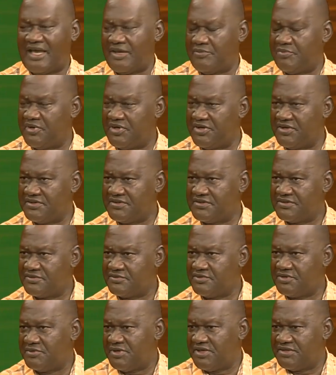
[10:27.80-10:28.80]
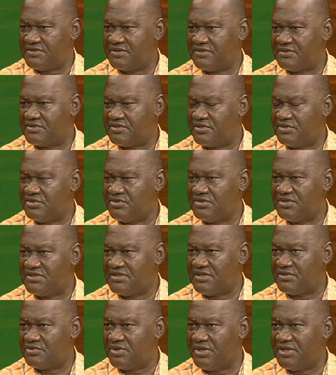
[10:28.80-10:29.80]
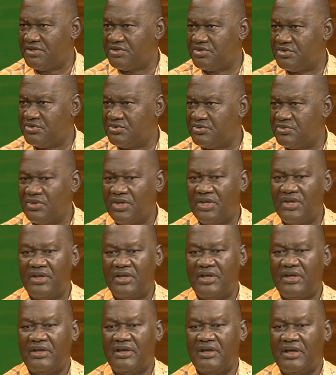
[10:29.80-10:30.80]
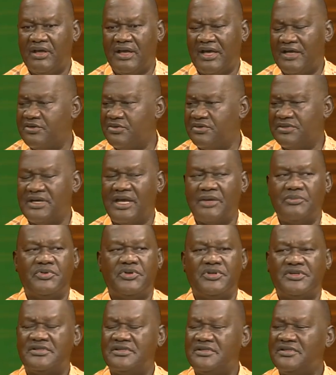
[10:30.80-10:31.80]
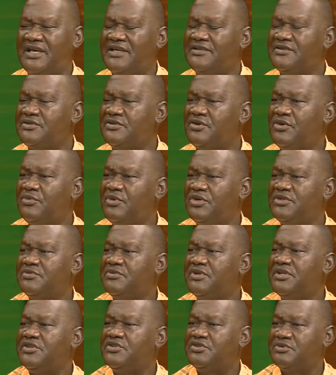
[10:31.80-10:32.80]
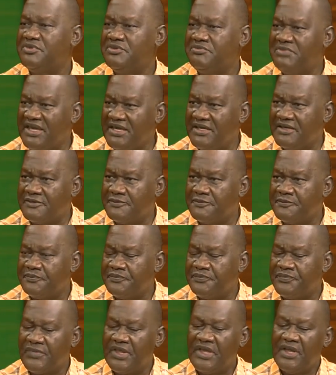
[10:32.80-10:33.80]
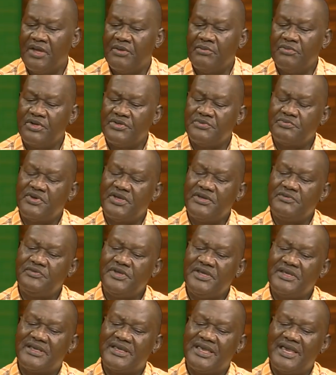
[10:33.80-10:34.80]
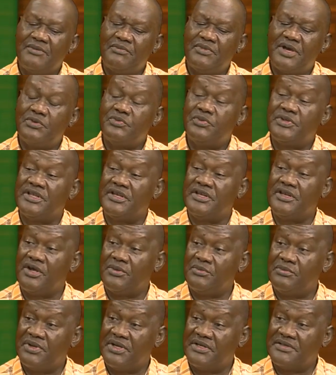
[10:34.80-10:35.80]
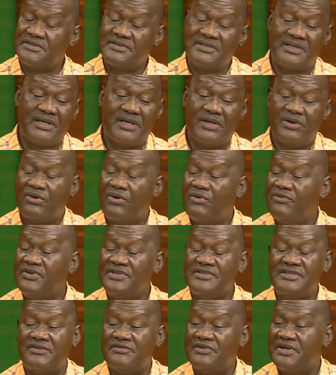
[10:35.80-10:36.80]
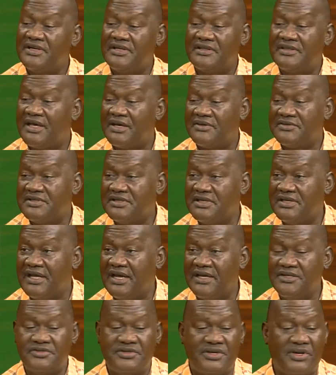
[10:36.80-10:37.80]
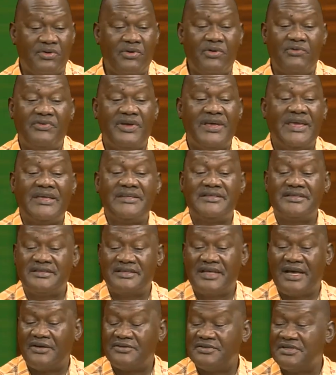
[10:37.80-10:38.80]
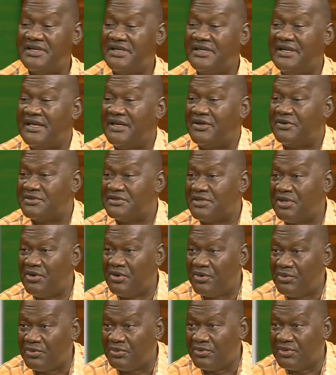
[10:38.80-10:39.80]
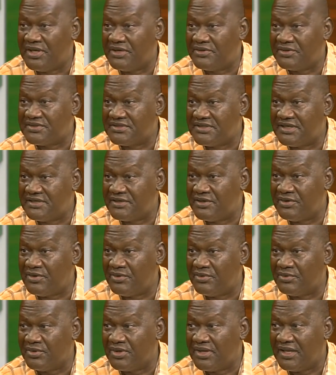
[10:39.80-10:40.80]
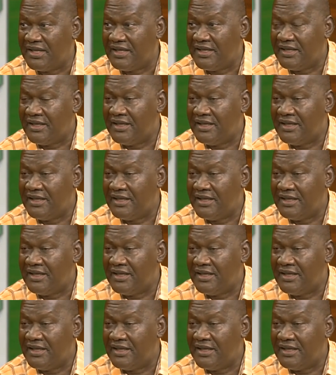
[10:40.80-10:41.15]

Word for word: Diapers, which my son still uses at 22, uh, adult diapers. There's so much money to be made. But when we came out with the numbers, over 700,000 in Nigeria, over 80,000 in Lagos alone, Lagos State alone,